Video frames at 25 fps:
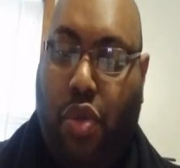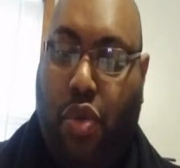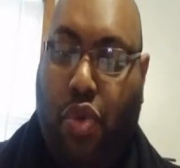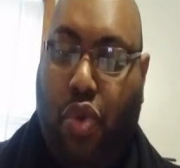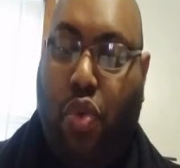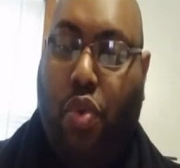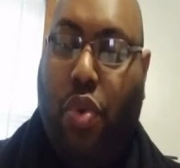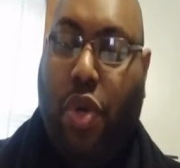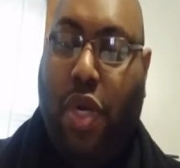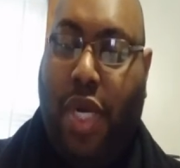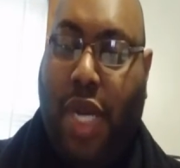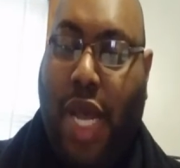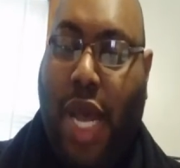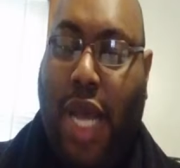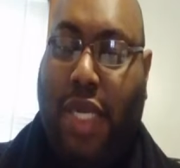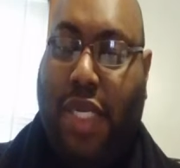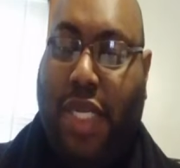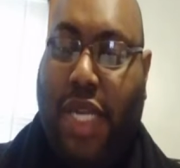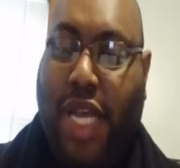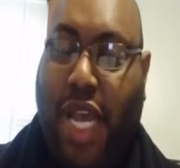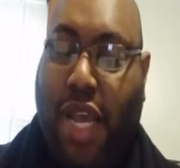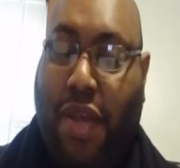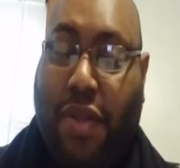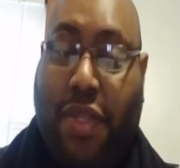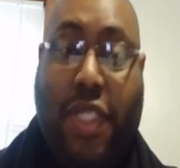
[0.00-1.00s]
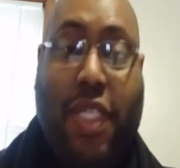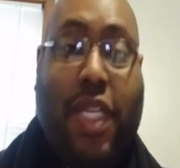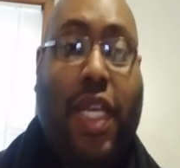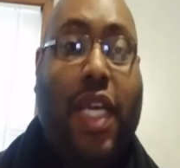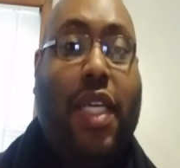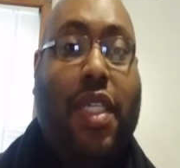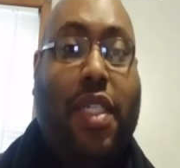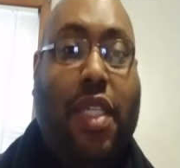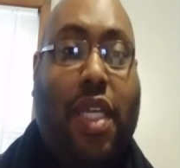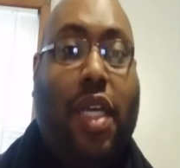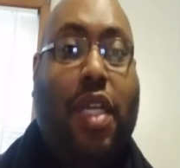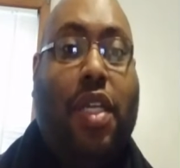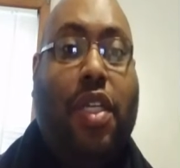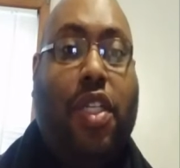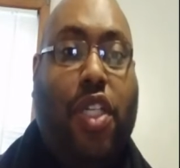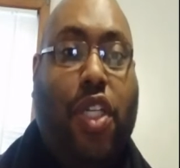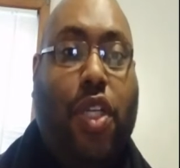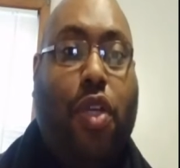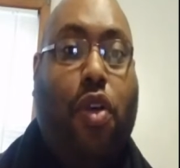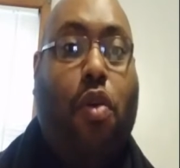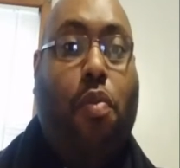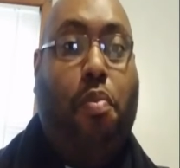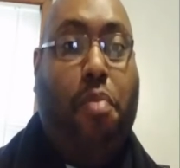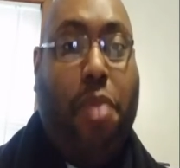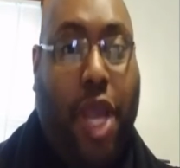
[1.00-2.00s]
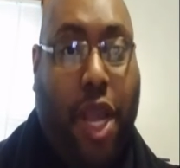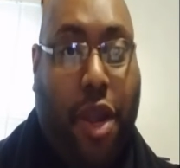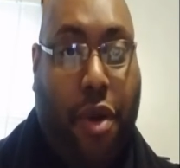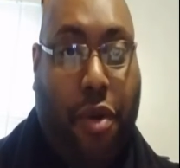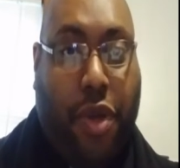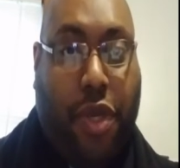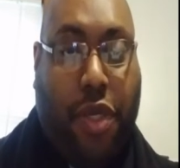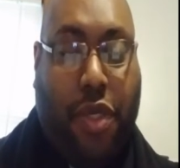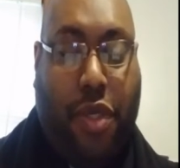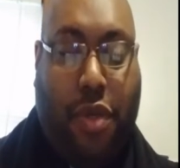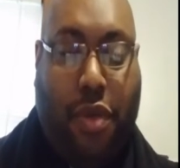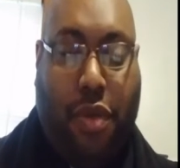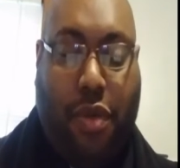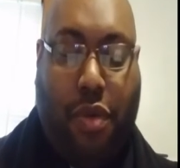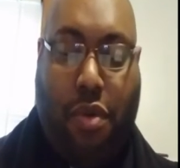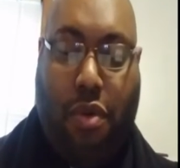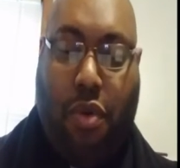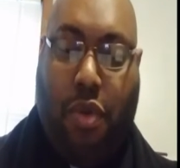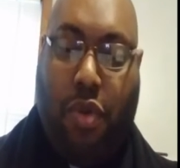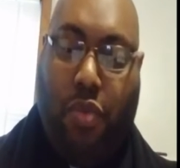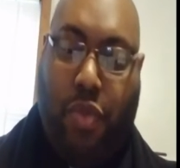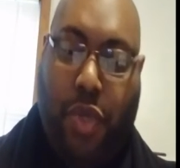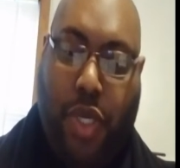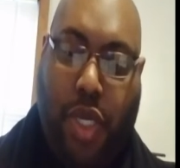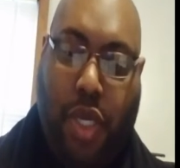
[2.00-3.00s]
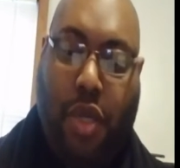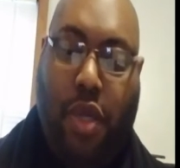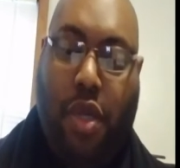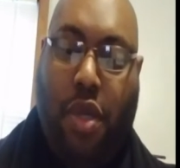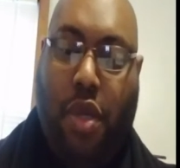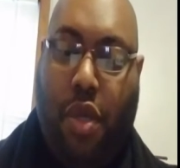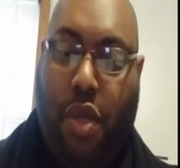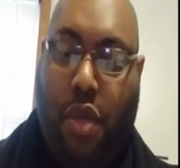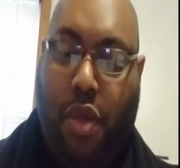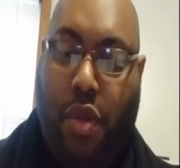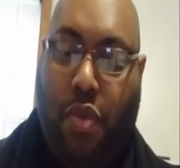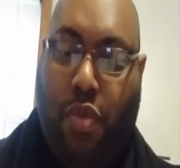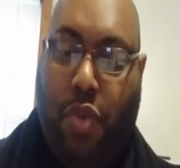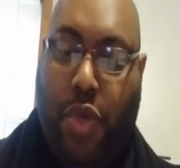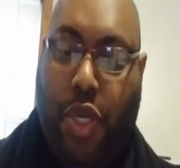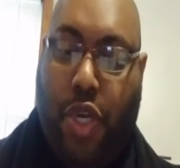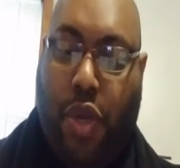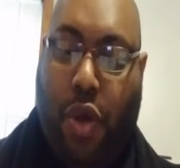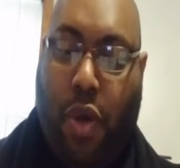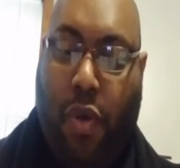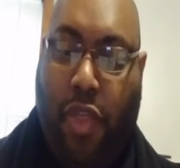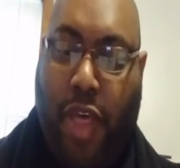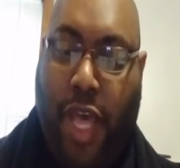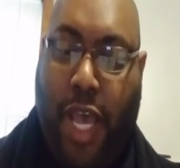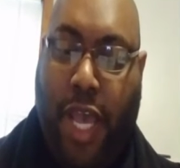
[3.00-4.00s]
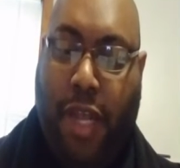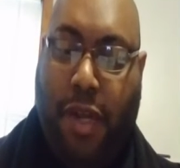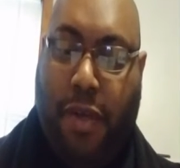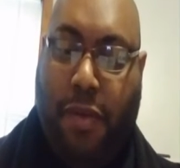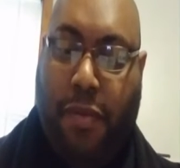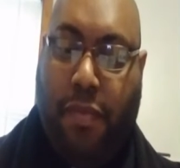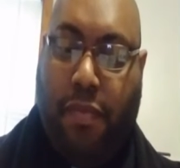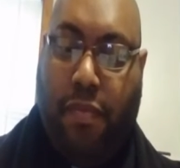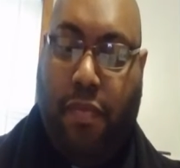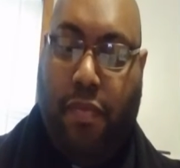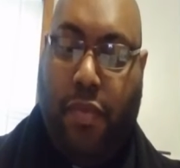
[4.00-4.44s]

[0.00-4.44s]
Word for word: You were not to have sex until marriage. Of course, we we know that.